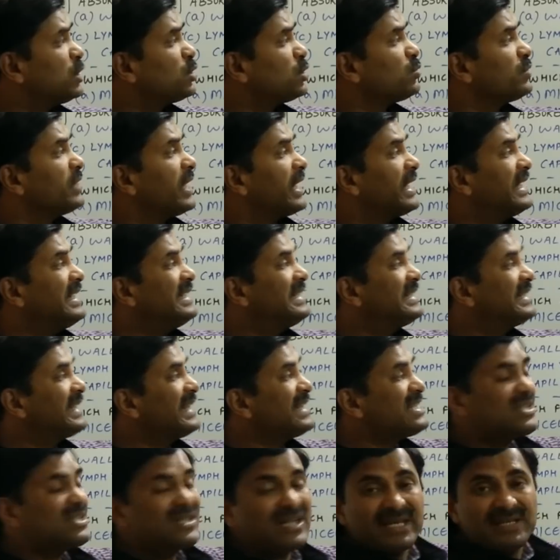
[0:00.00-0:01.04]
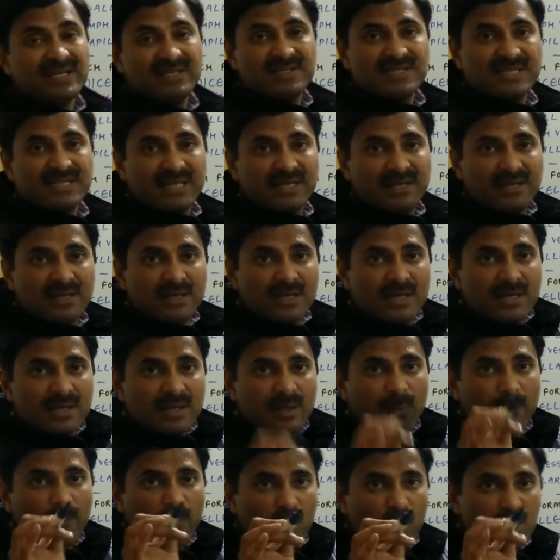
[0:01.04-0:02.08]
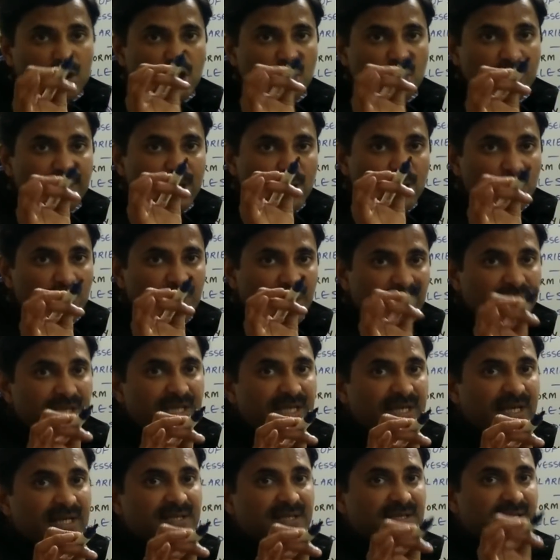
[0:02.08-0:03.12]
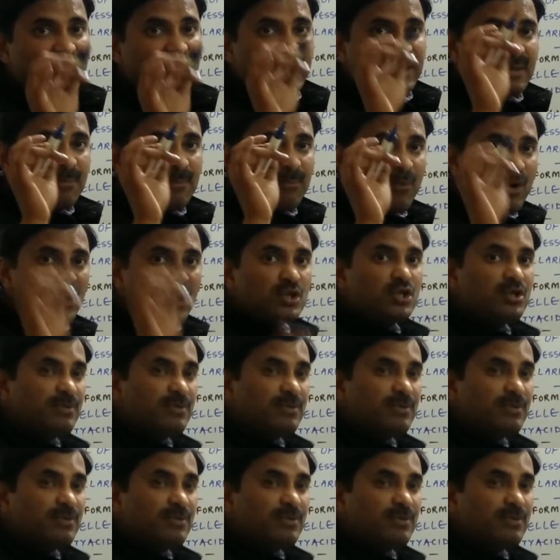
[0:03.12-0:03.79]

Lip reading: into the intestinal cell? The point to be noted here is that